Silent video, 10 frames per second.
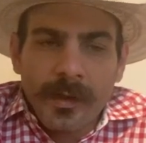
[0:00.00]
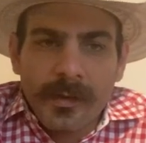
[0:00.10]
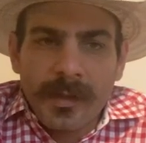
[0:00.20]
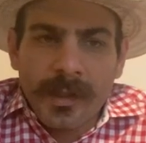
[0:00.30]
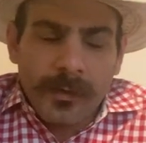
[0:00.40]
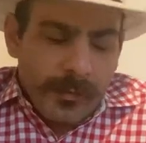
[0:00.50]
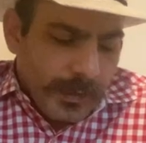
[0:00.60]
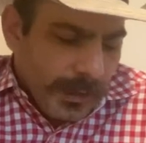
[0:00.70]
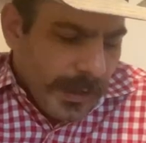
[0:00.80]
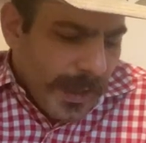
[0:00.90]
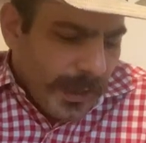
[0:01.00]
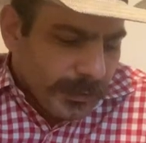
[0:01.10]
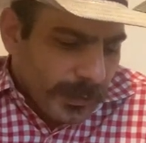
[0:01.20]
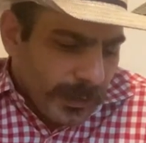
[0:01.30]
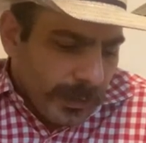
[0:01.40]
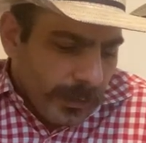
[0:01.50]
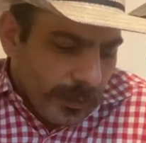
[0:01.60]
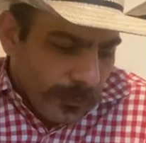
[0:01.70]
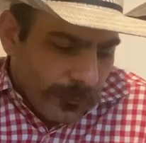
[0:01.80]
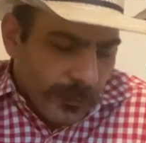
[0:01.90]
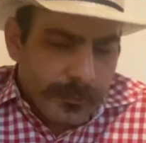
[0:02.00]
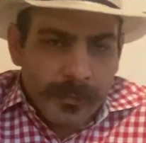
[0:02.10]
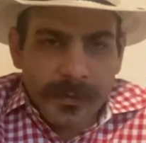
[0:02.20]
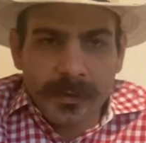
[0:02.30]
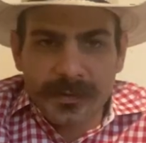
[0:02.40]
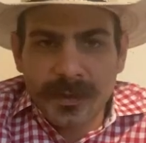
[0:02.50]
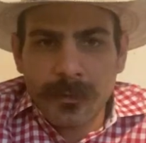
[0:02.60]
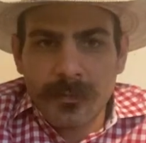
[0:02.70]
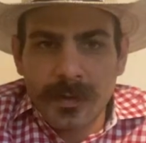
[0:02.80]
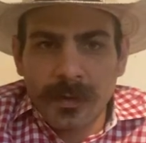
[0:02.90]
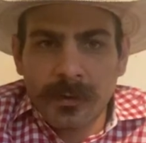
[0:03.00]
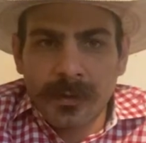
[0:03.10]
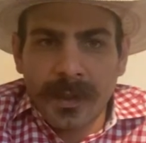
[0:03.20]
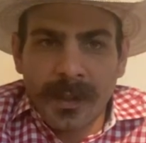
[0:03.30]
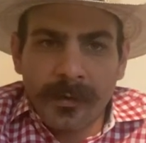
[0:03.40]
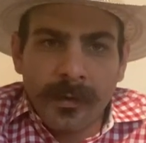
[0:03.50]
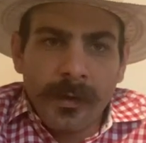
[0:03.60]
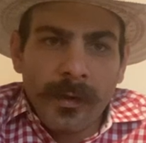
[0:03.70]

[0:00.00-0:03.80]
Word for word: Now, he actually confirmed to me the same thing that